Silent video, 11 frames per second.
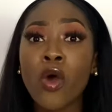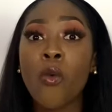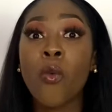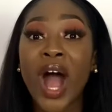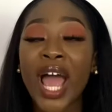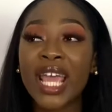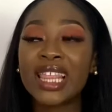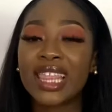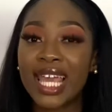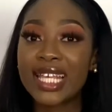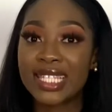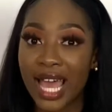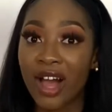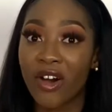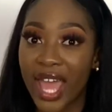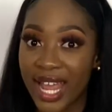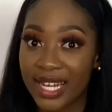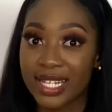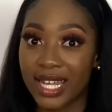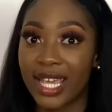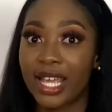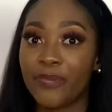why things are
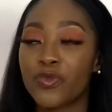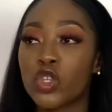ending.